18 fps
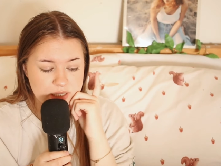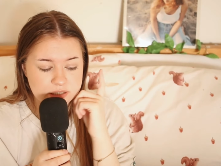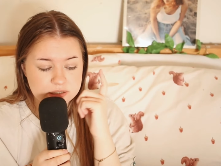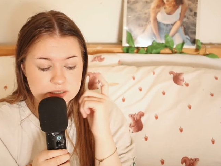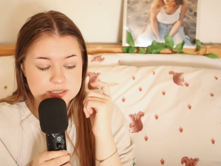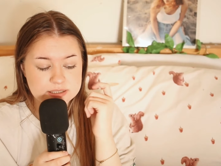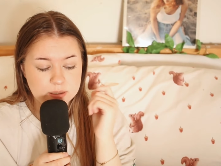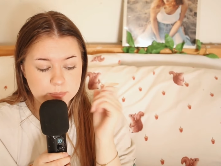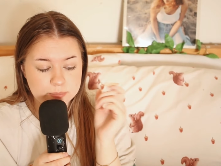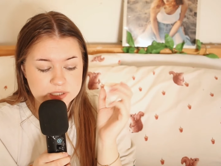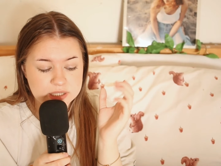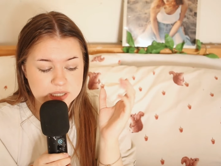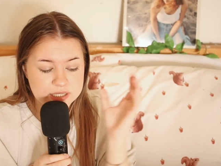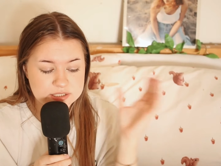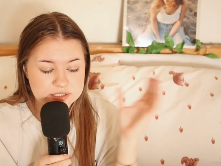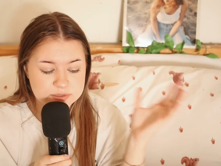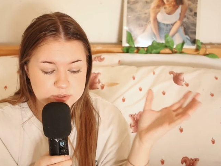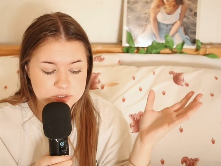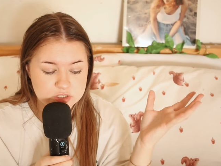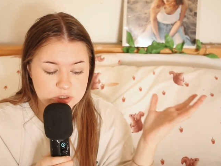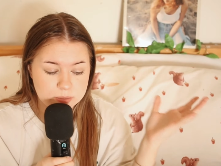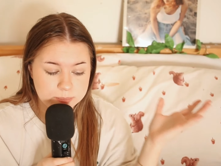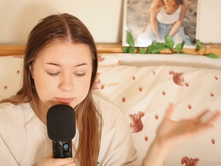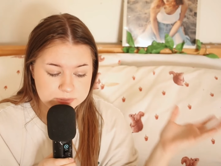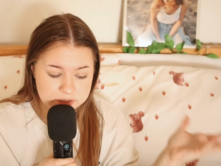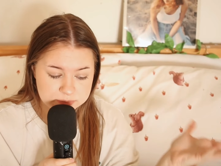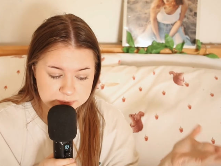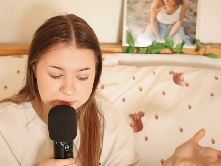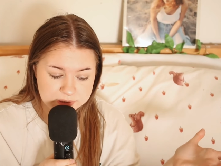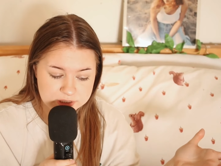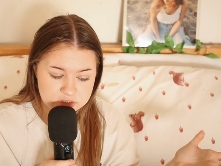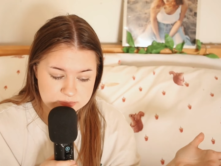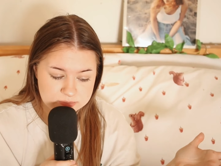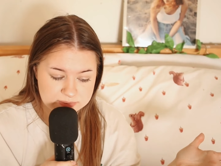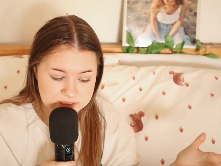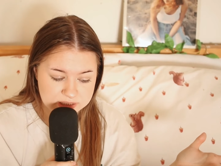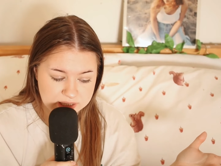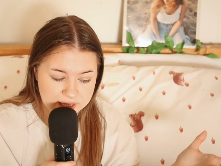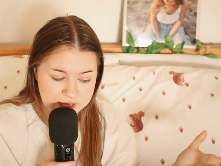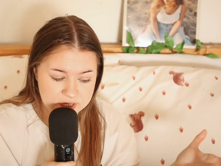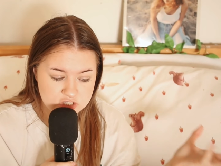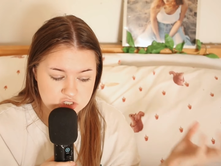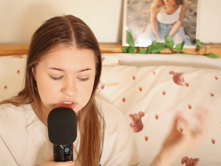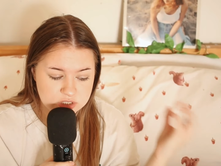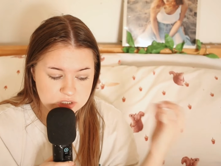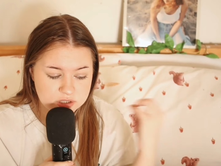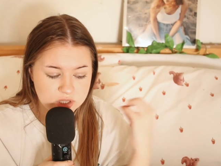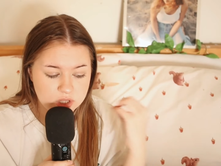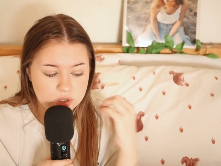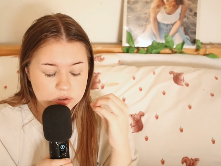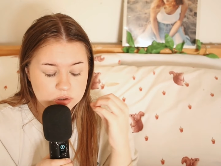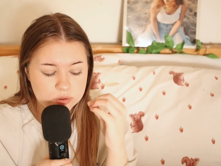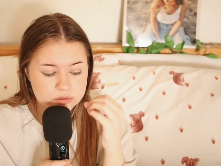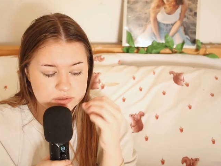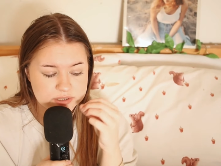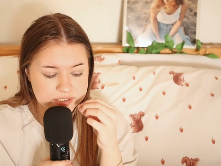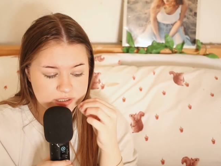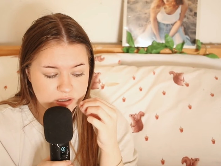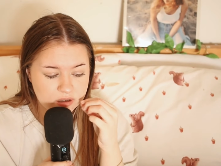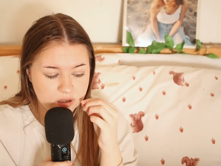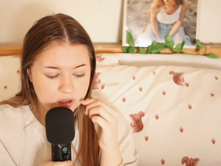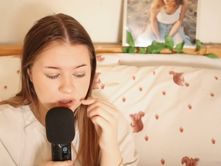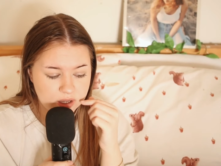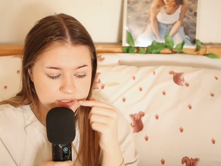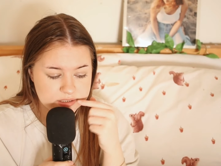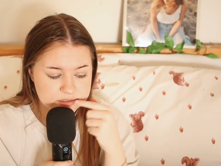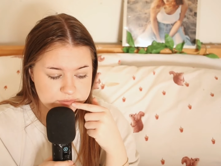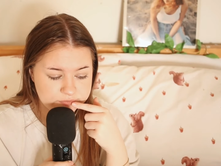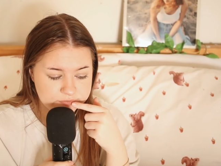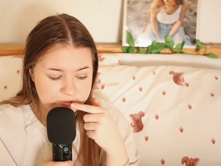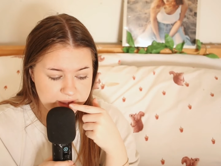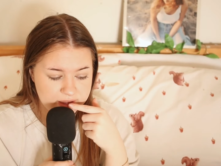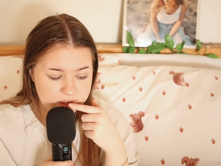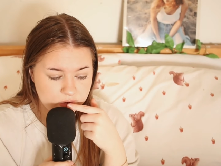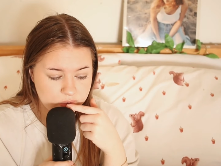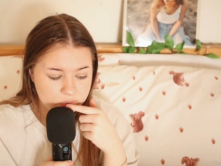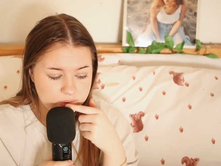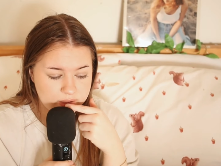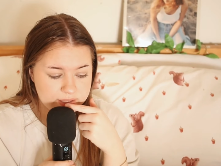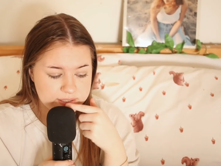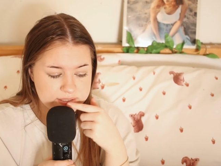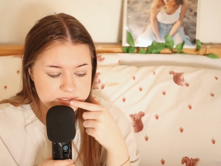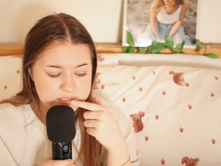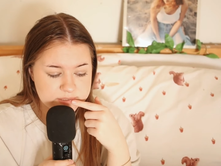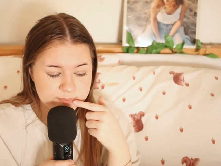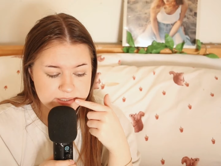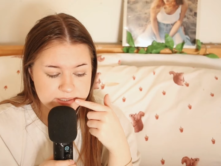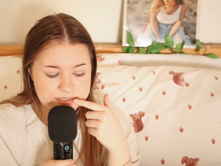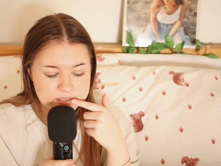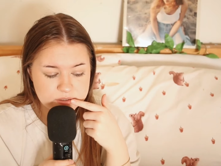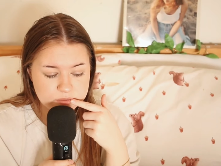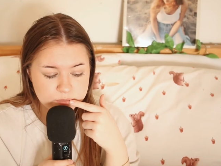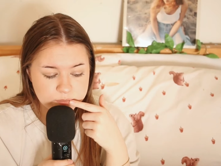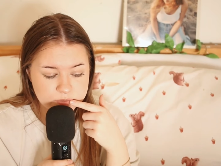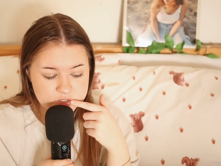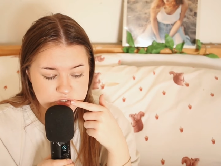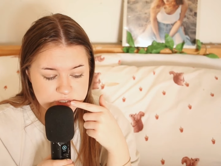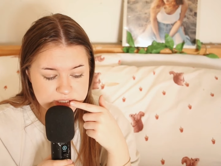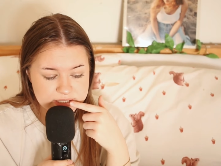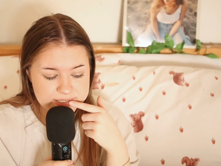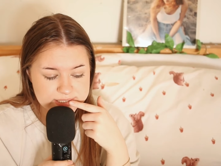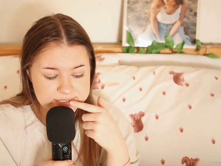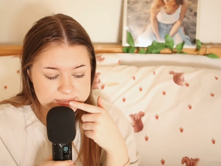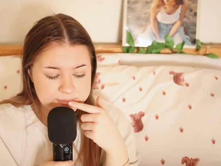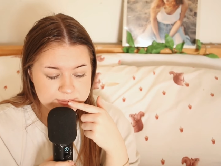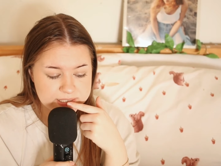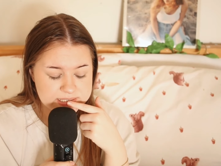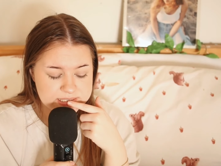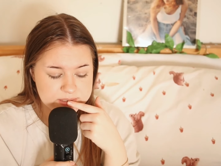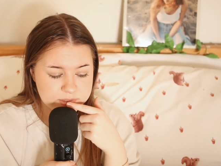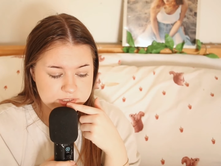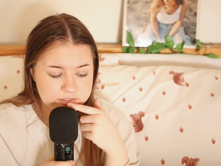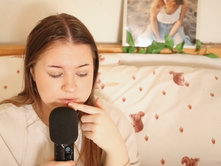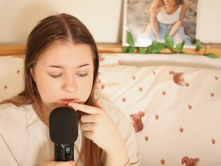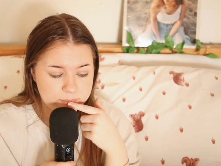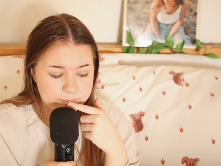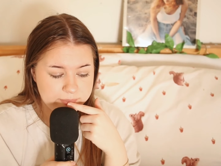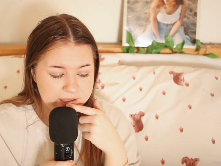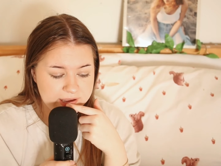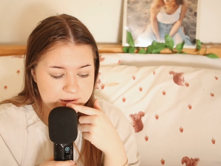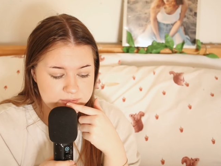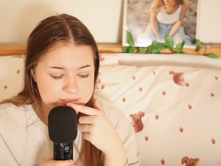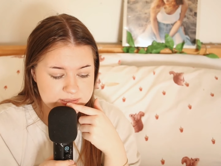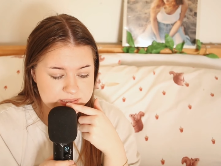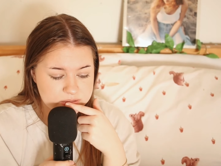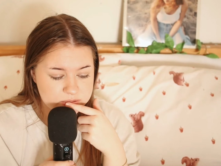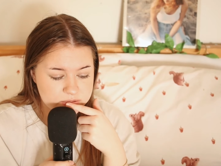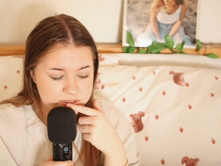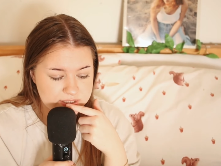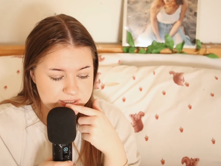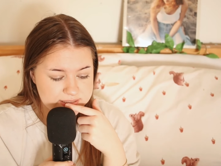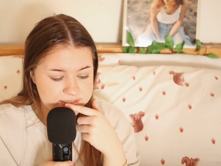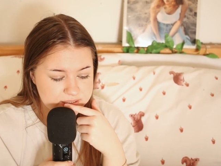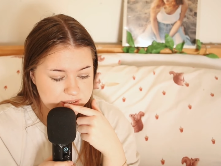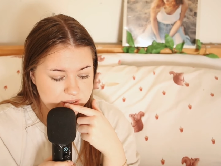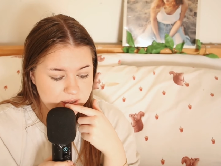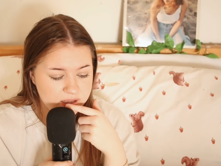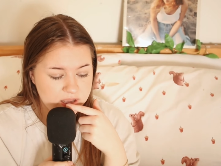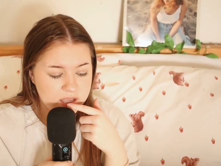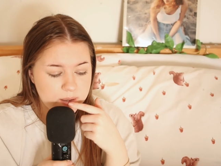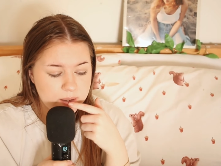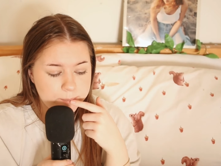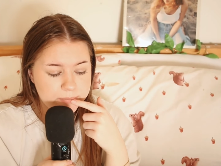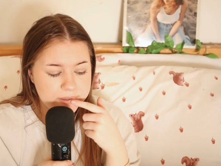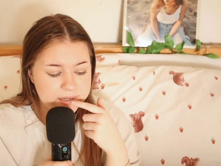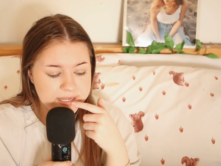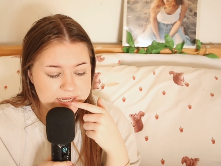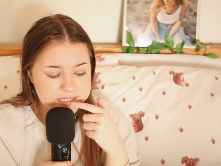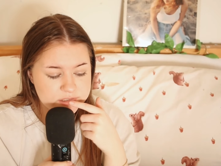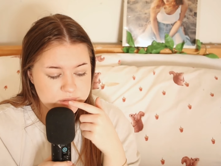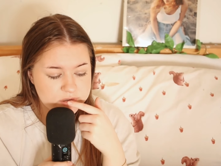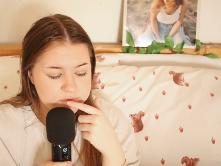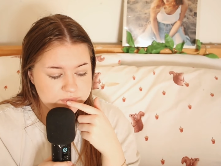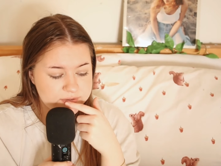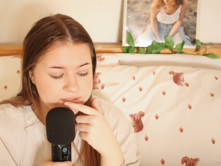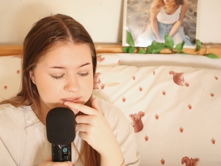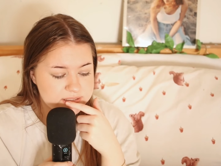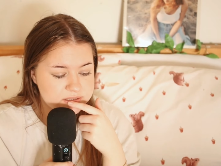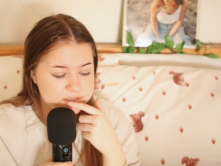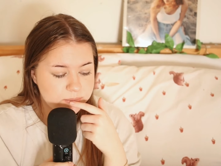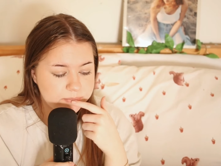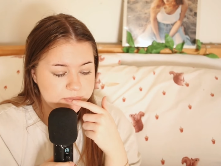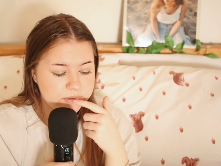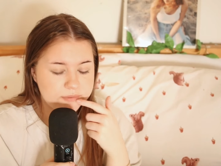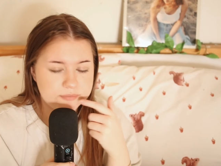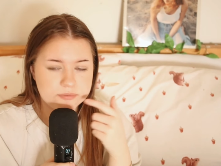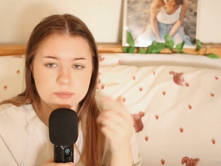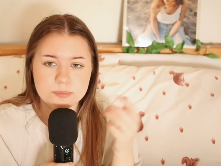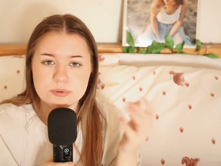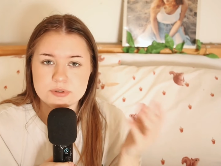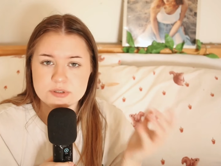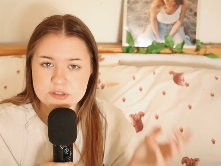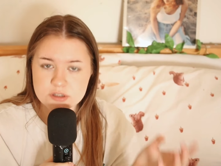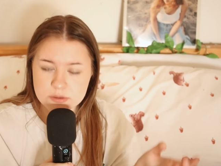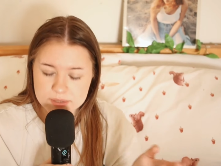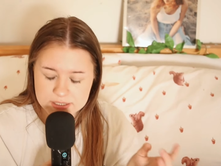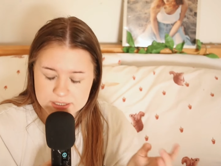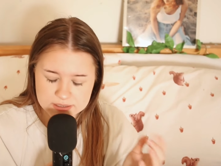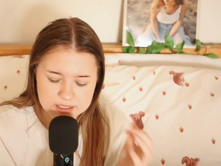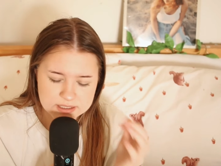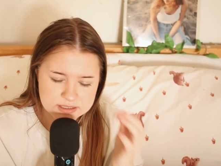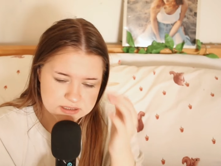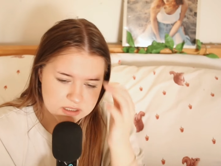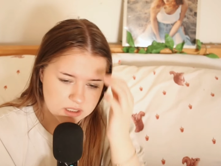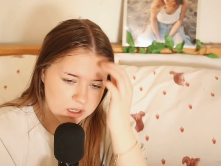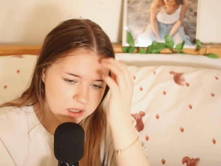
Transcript: that somebody had switched her blood pressure medication, causing her heart to fail. Spencer originally suspects that one of her parents killed Jessica, but later events stopped her from pursuing this.